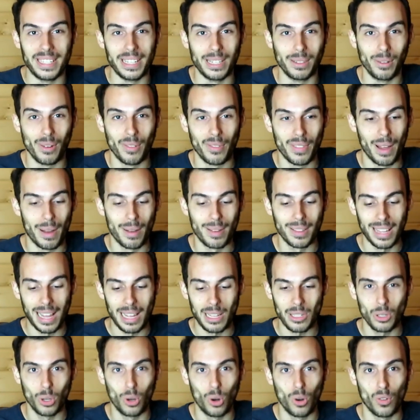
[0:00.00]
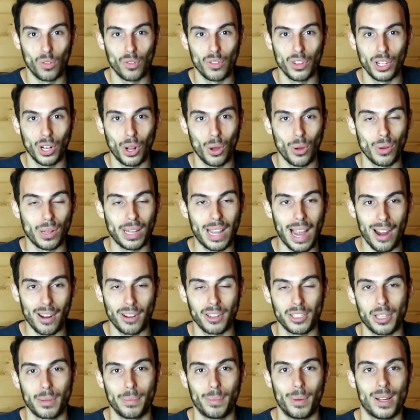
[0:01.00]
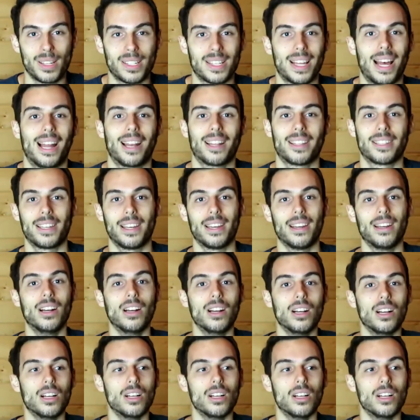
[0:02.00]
deal with that sort of, you know, character and personality.